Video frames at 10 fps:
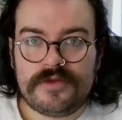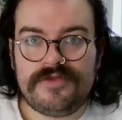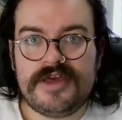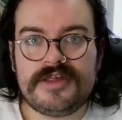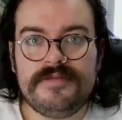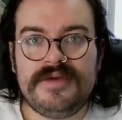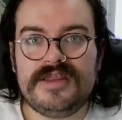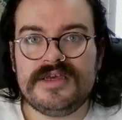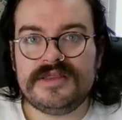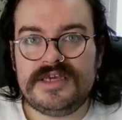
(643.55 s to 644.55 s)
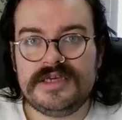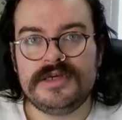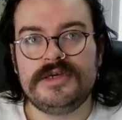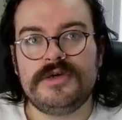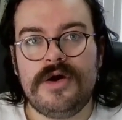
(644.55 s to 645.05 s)
This can be the elite
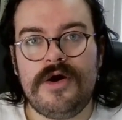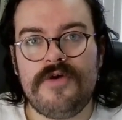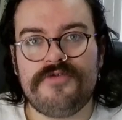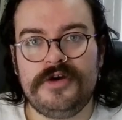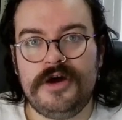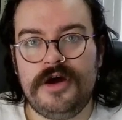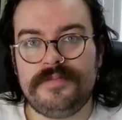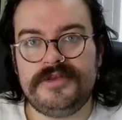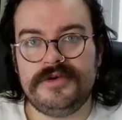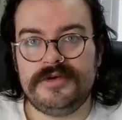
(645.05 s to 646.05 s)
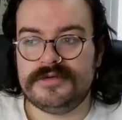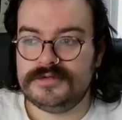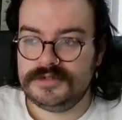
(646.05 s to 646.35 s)
offering it up to,